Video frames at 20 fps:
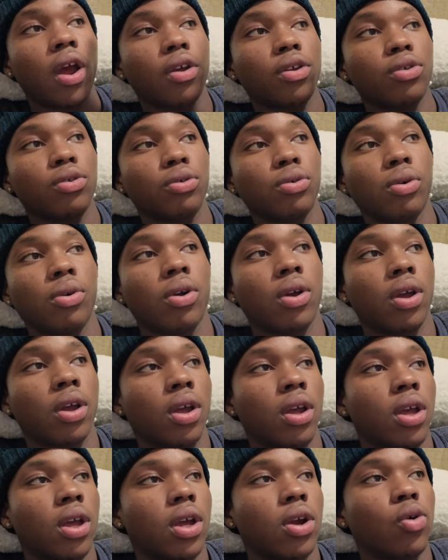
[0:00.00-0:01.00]
how you,
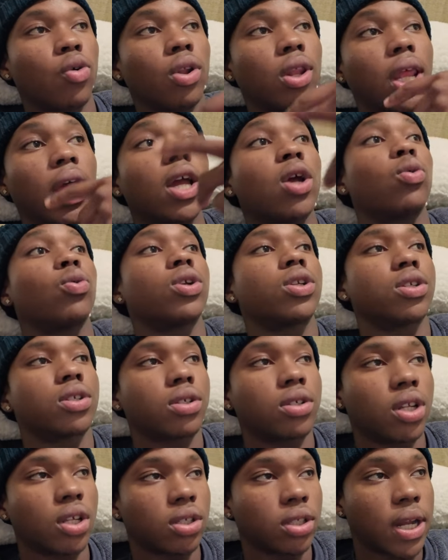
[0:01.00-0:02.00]
or
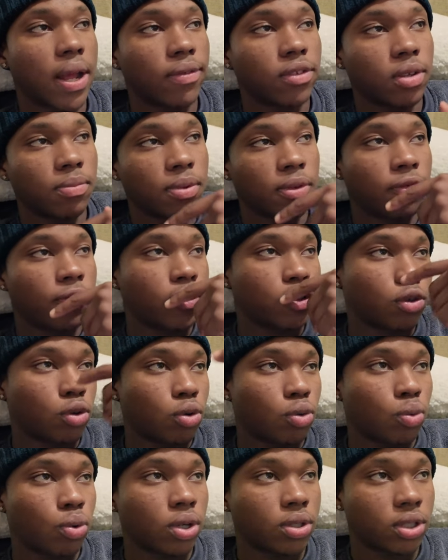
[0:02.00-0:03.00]
language, doesn't have to be
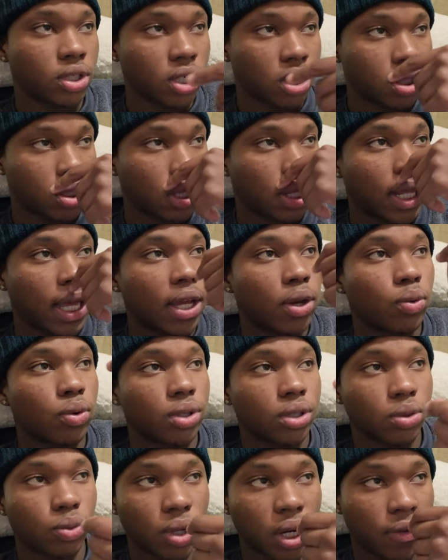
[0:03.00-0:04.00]
physical words, just
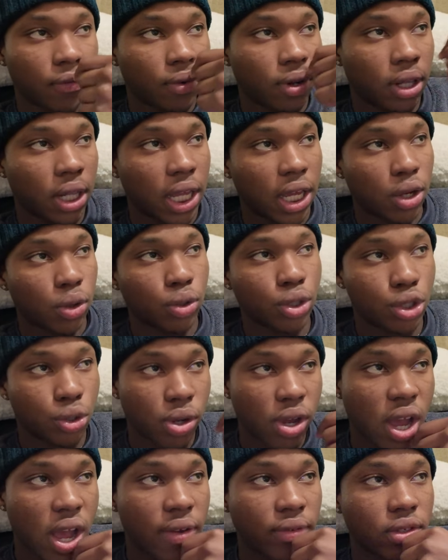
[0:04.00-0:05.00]
language, whatever language
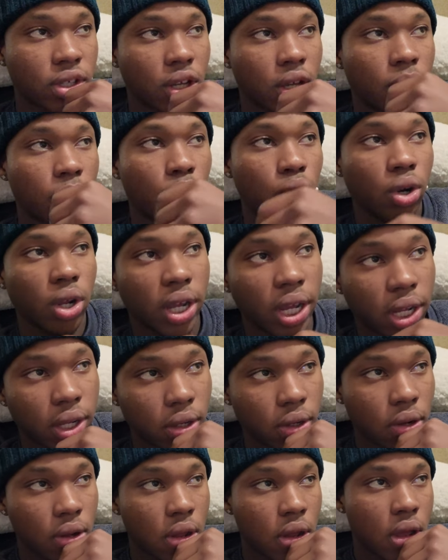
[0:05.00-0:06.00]
you have to
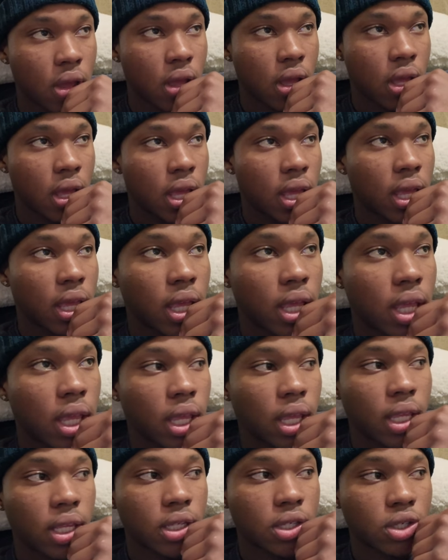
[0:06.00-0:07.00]
communicate
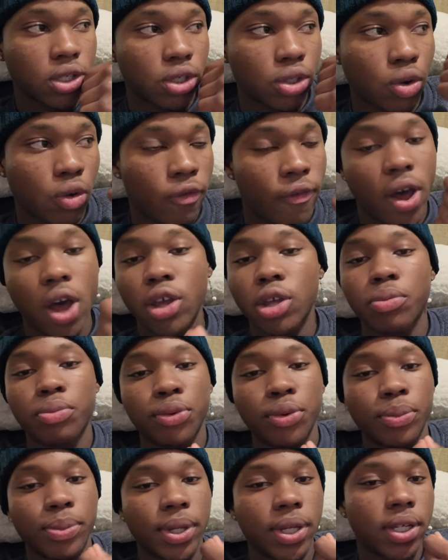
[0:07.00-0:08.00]
is so
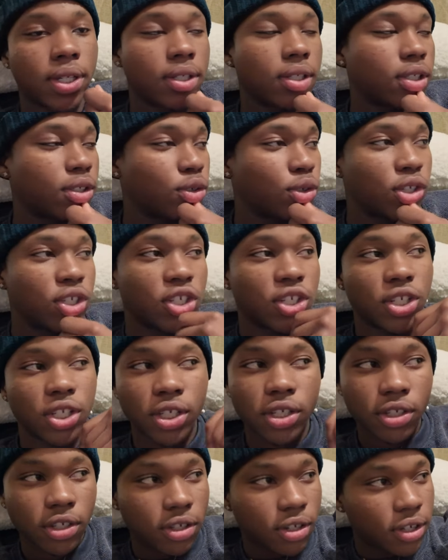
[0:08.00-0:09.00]
valuable, because you can
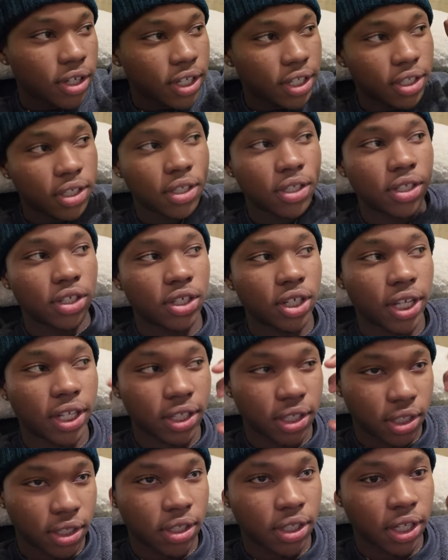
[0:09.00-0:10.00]
just,
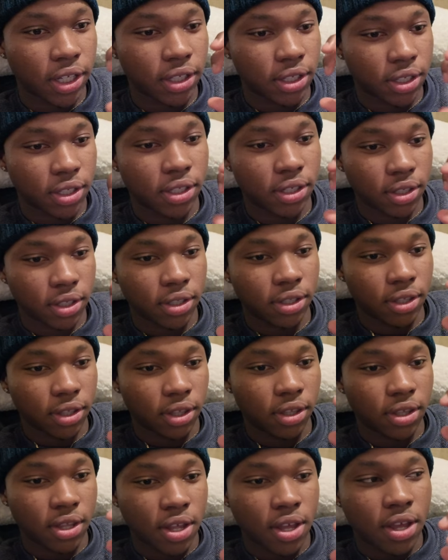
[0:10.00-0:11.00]
it's
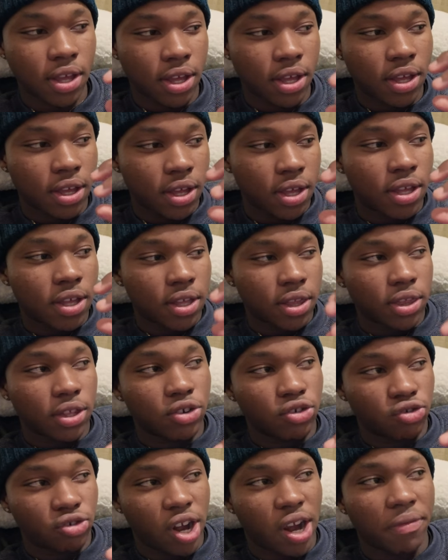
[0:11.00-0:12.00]
the
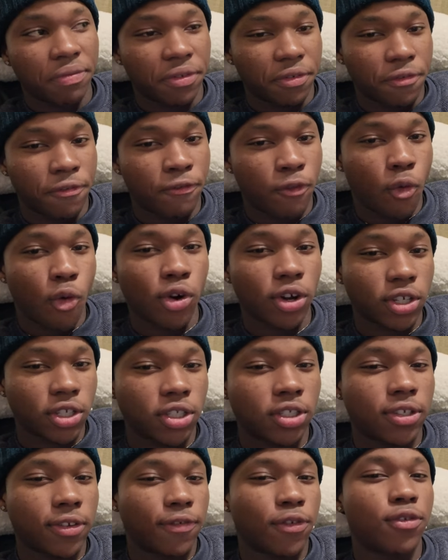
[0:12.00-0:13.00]
driving
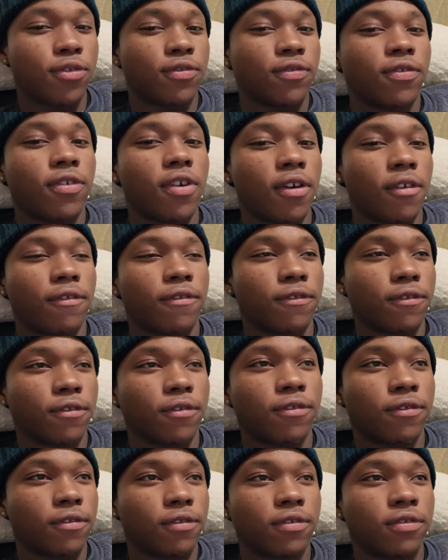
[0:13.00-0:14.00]
force of
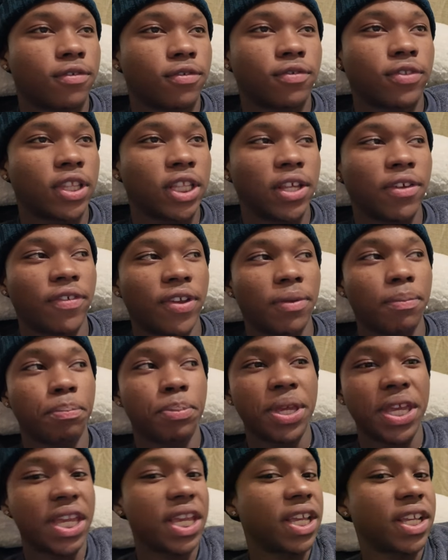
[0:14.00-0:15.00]
living
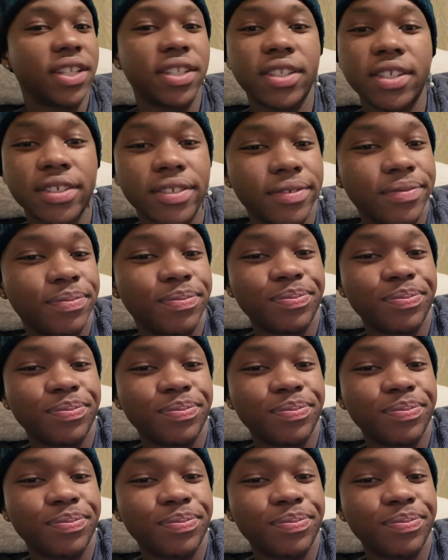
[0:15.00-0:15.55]
beings.